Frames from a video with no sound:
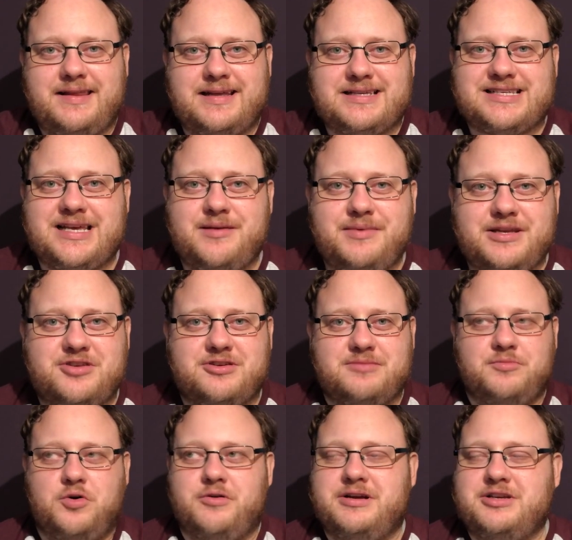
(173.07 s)
They seem
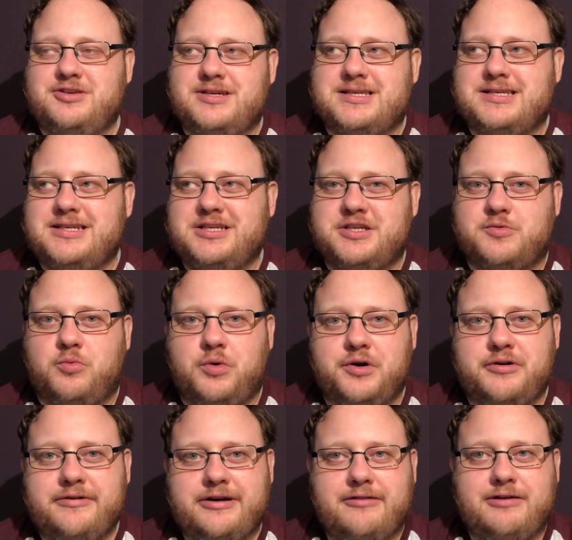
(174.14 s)
more interested in just
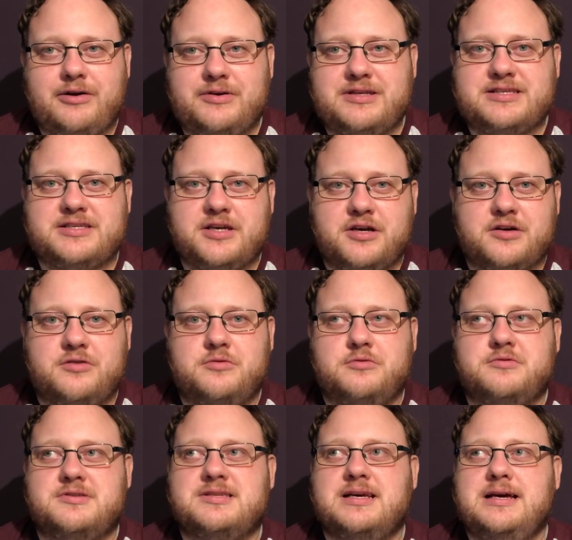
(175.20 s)
wandering around in
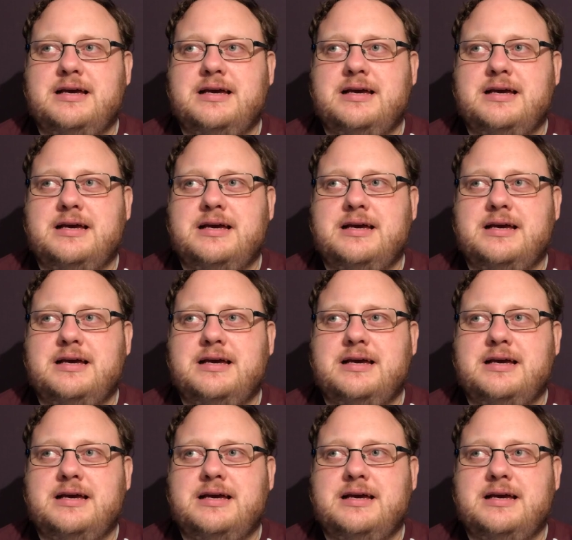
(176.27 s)
circles,